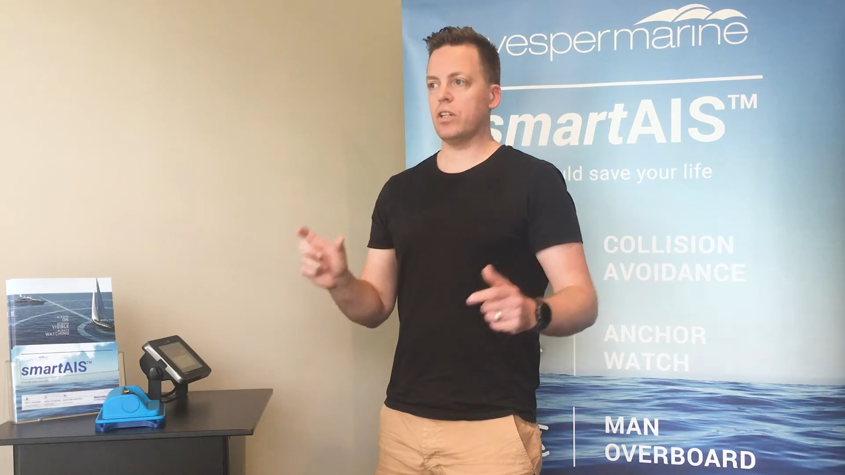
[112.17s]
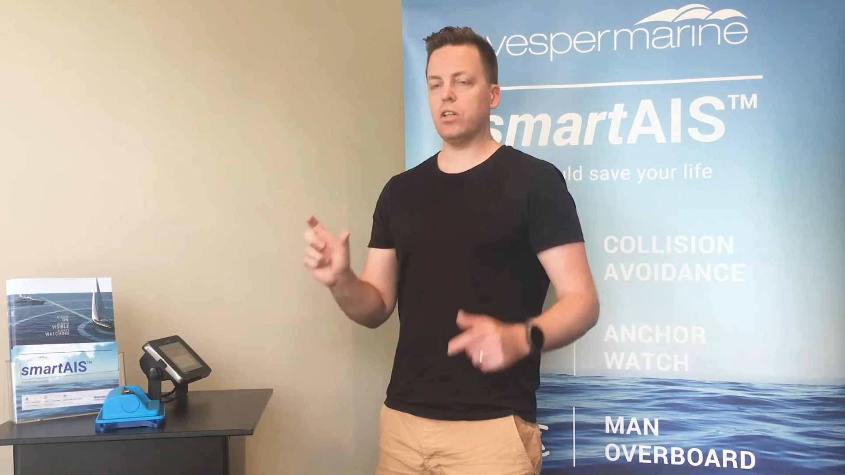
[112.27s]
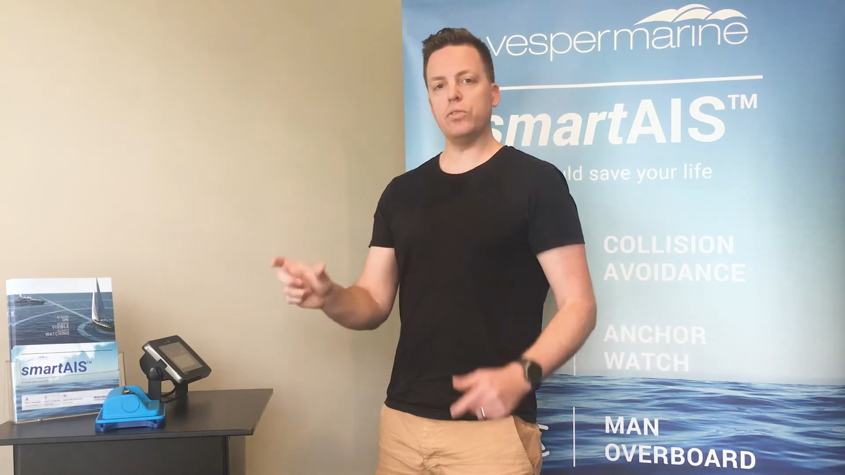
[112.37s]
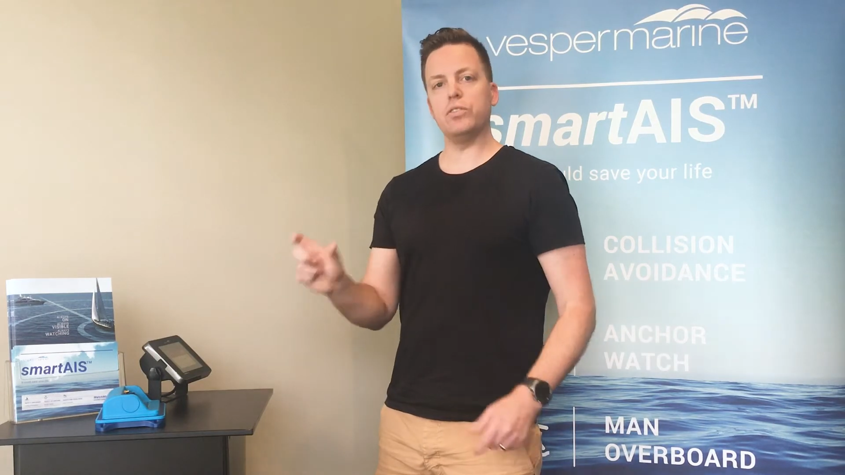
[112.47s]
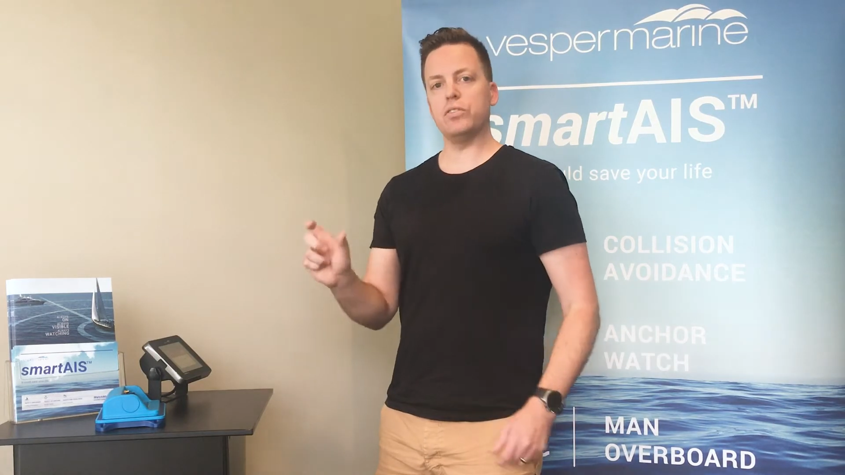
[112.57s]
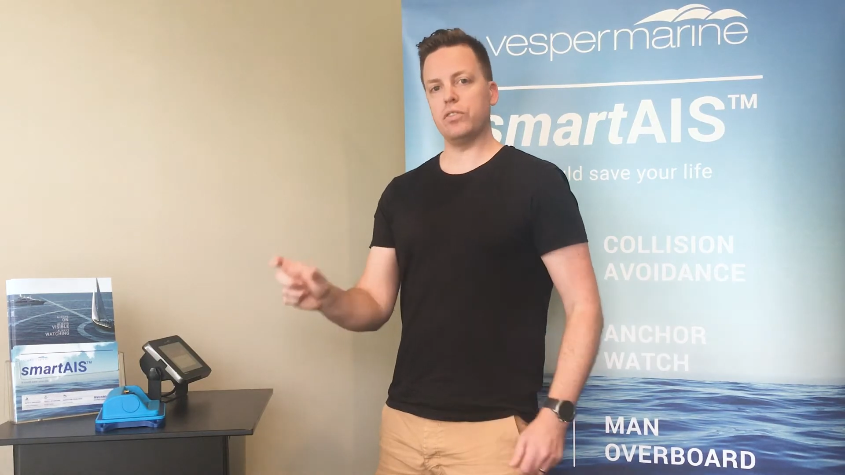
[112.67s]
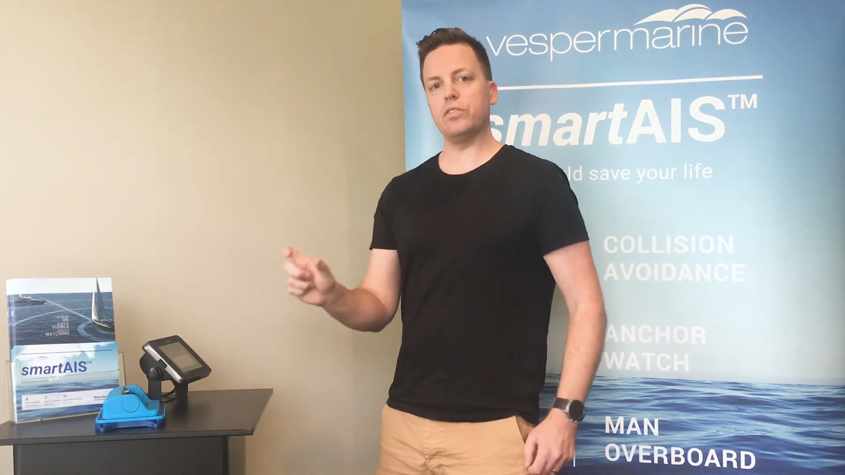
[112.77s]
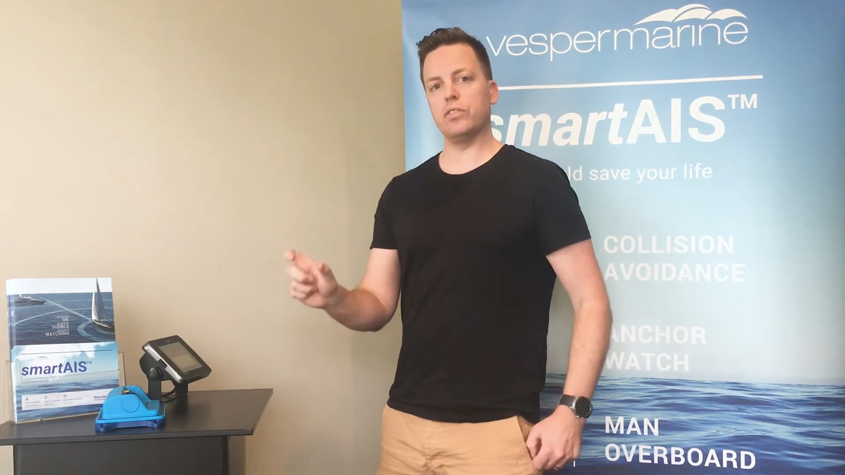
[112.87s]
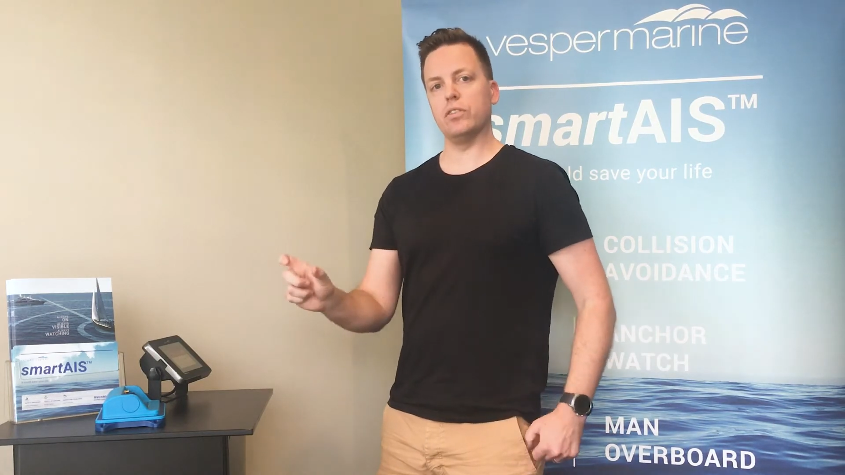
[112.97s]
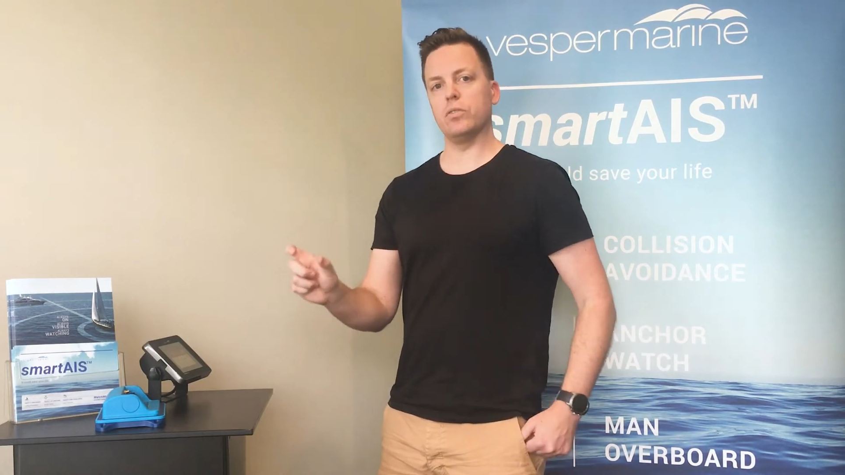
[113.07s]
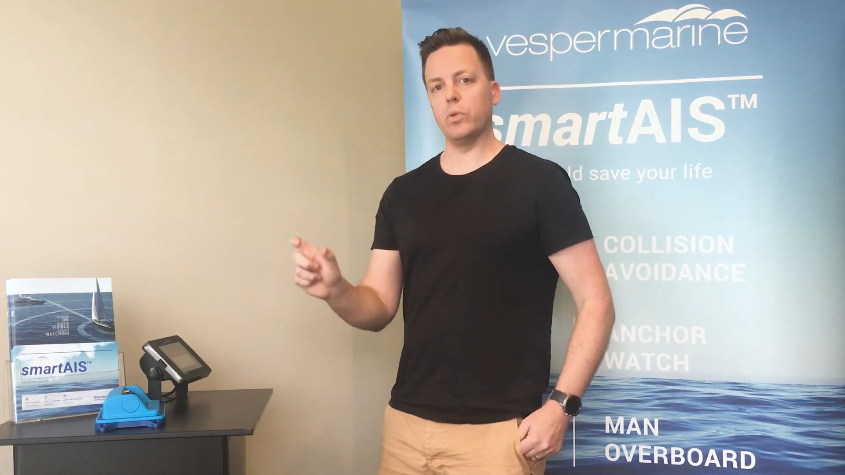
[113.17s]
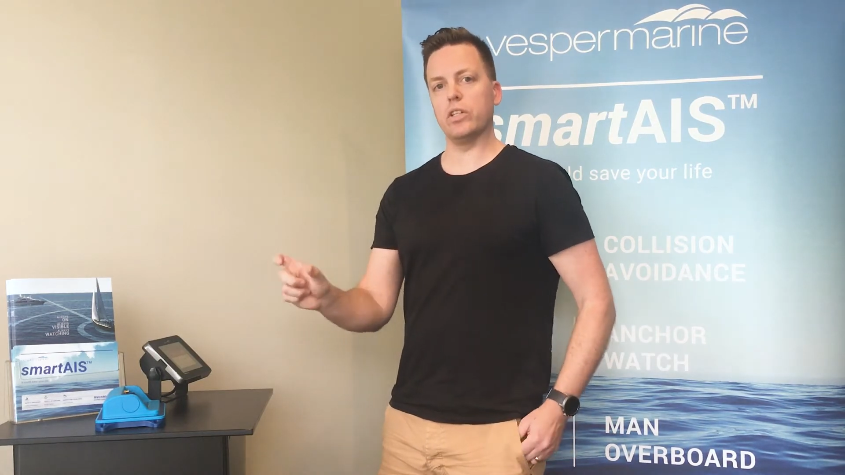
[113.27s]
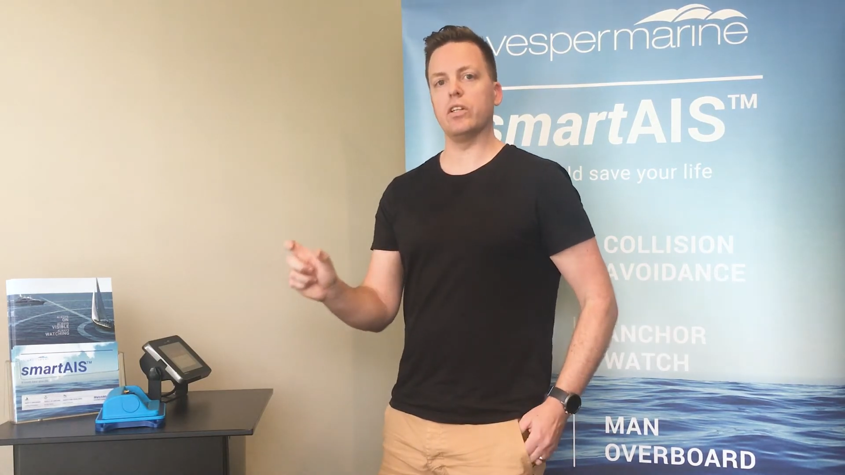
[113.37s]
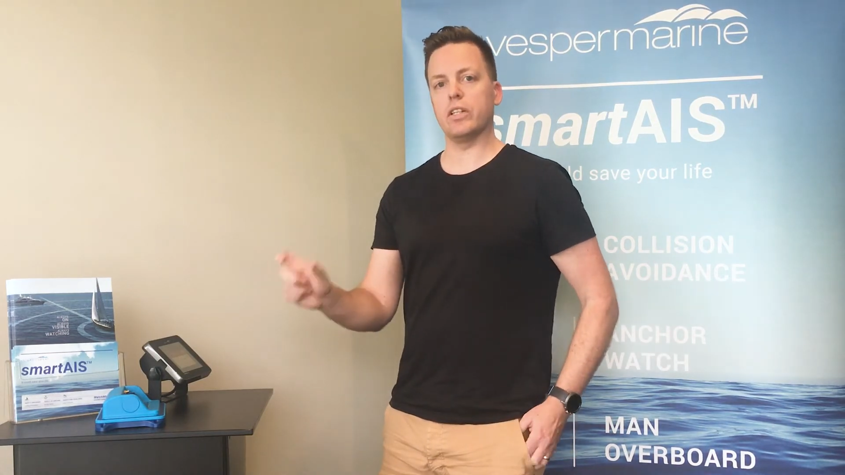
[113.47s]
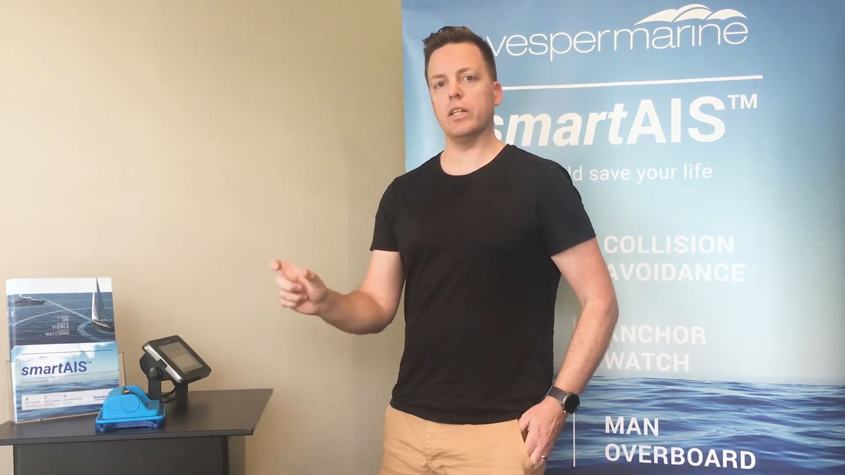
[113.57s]
the closest distance
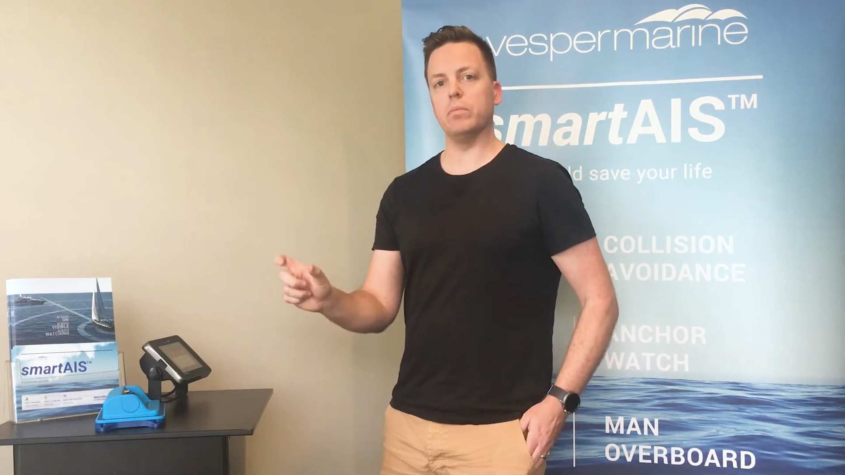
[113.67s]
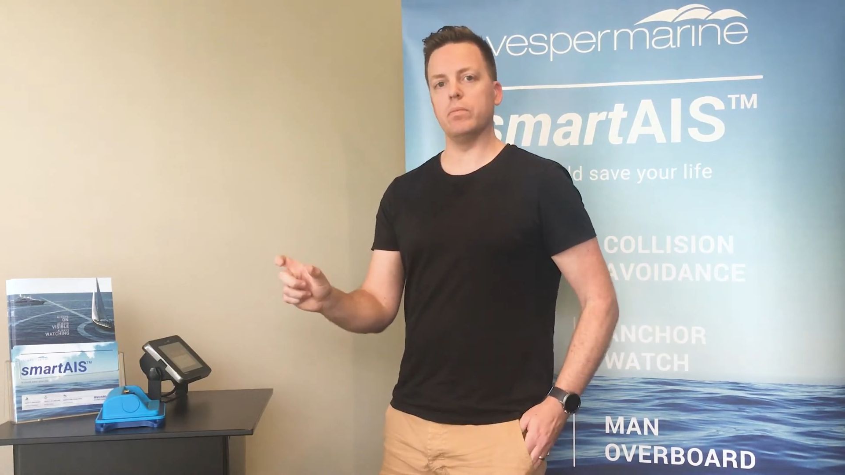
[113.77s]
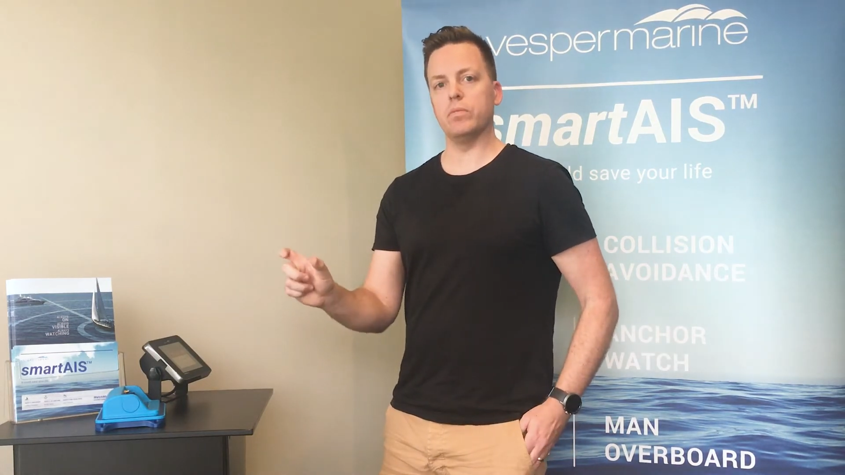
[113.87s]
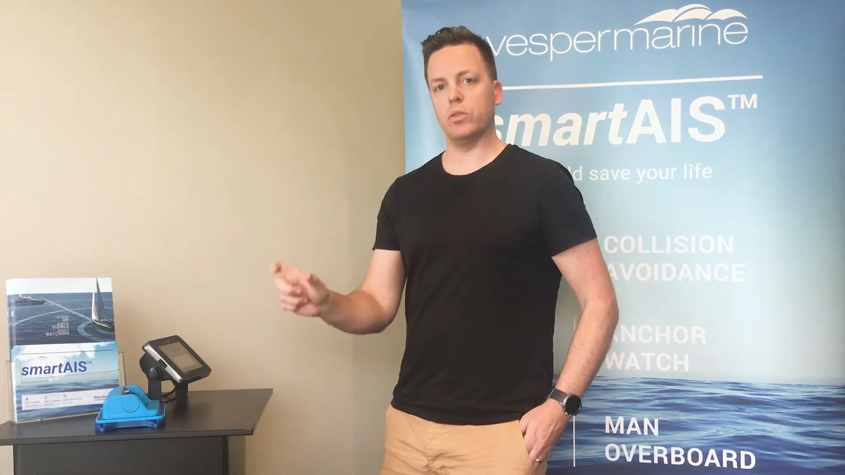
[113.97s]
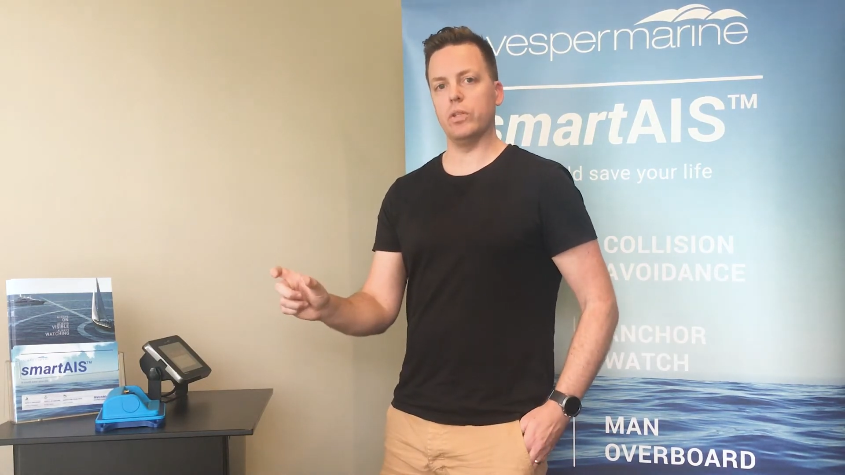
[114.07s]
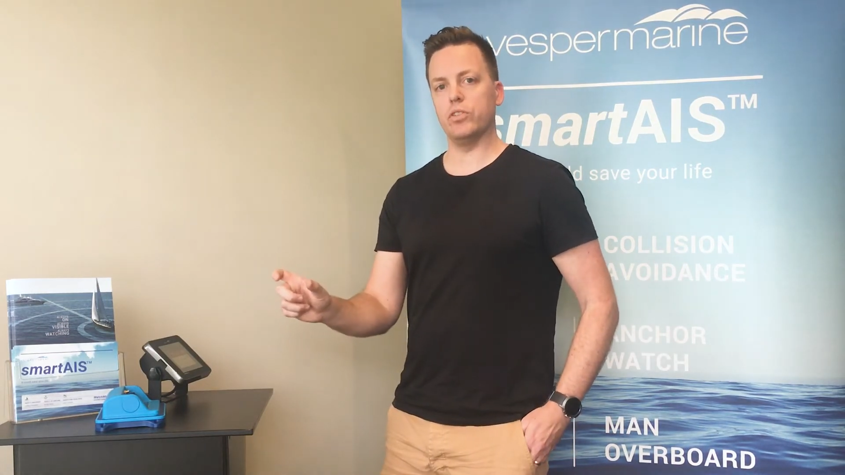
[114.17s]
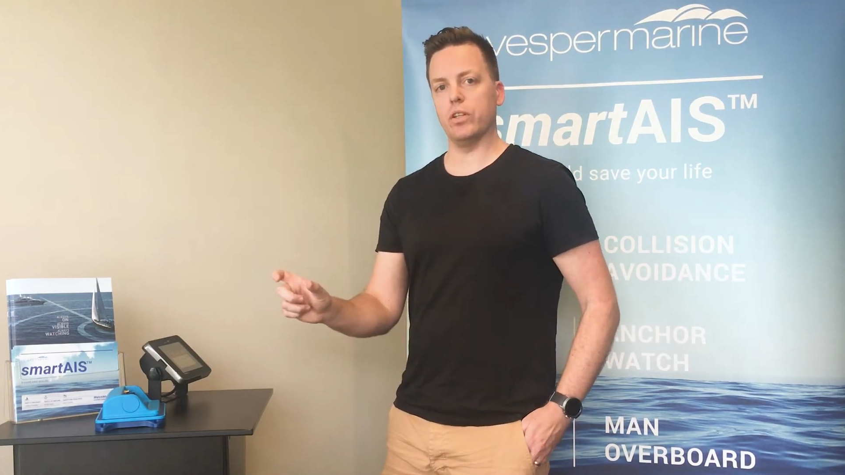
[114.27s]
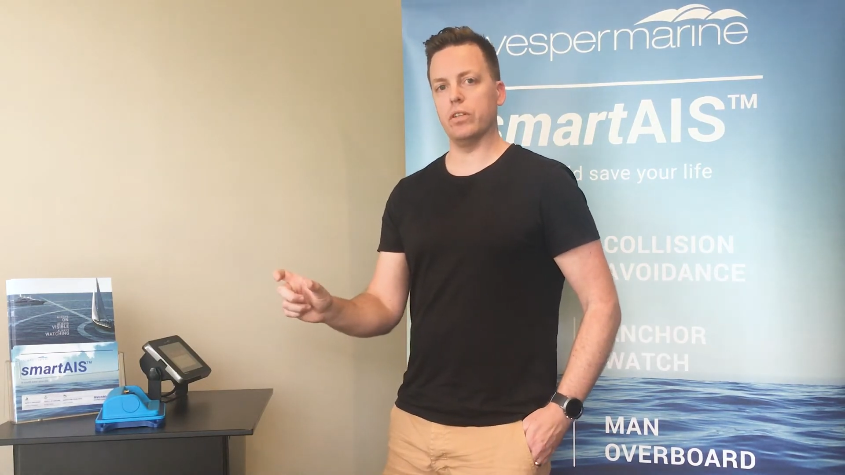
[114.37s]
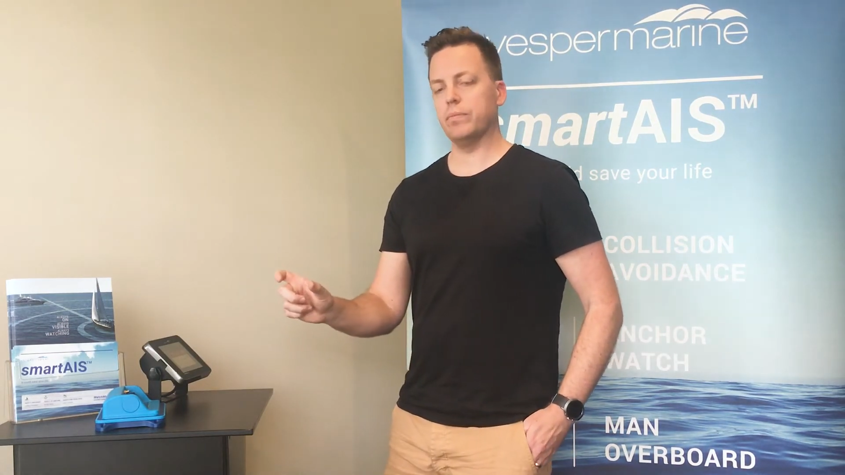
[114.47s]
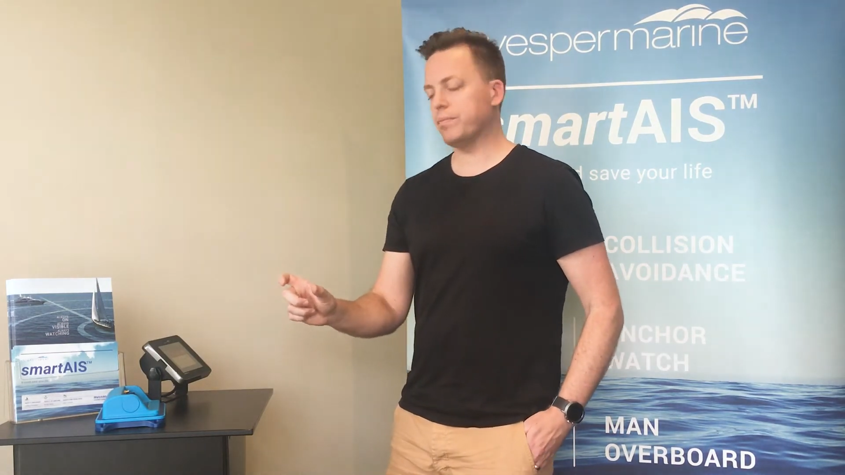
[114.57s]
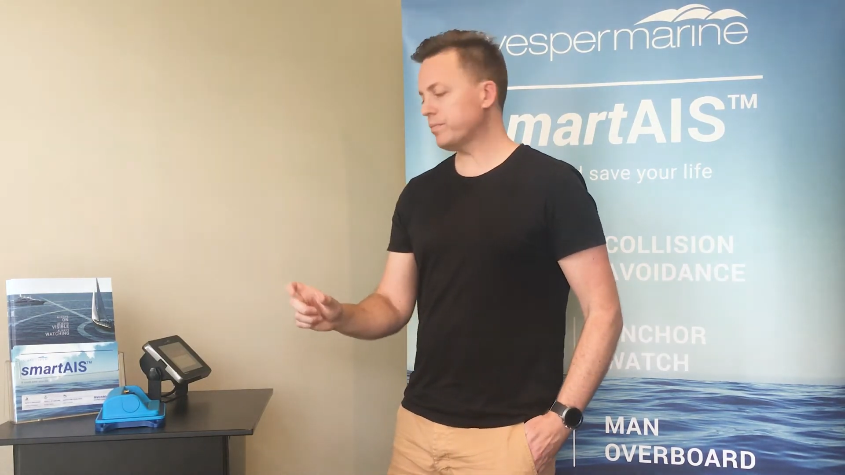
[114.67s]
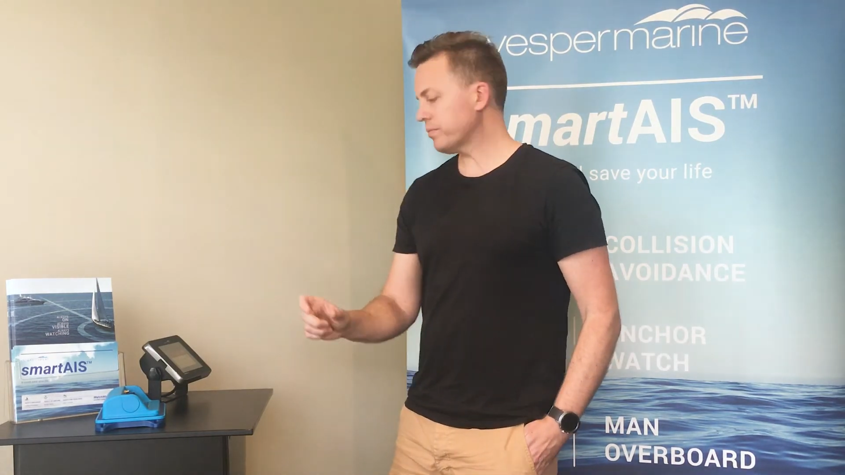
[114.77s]
we're going to come to each other?